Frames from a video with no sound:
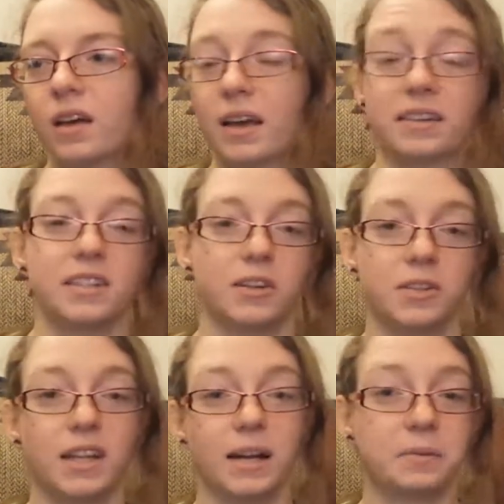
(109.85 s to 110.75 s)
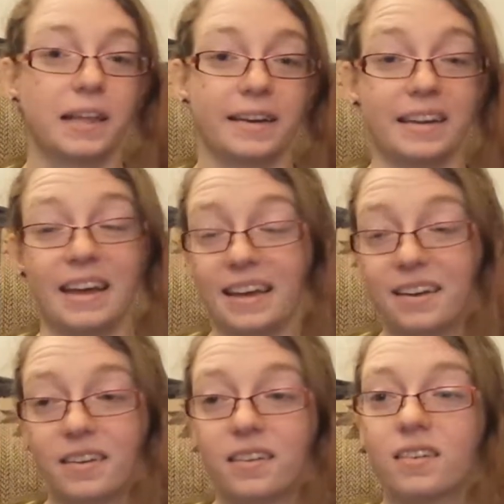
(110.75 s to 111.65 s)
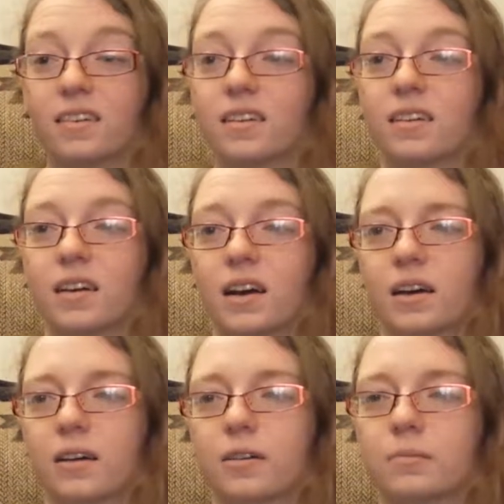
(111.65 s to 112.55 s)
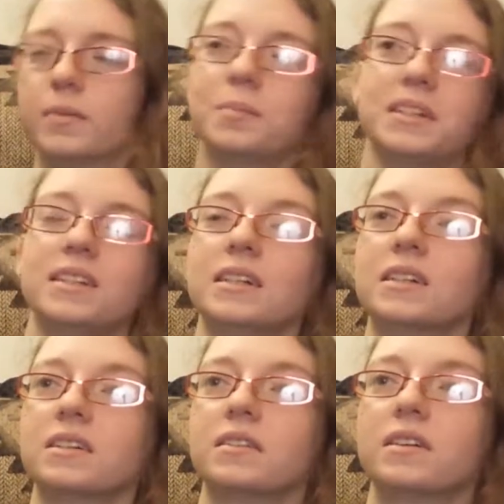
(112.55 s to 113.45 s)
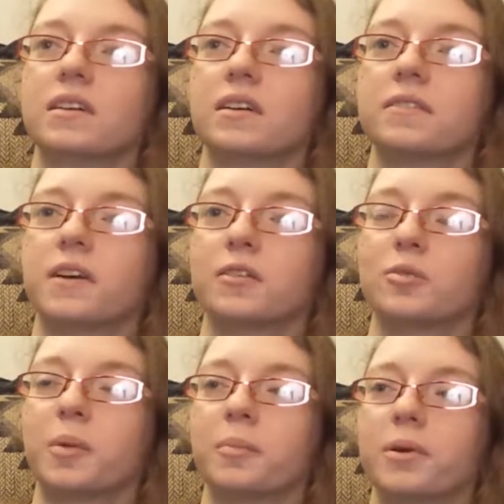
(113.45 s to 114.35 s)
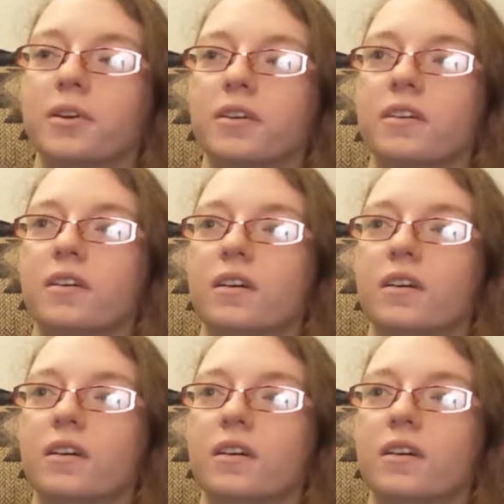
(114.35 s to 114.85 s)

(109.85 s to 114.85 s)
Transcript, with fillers: I can tell you that I would like an egg. Uh, let me see if I remember.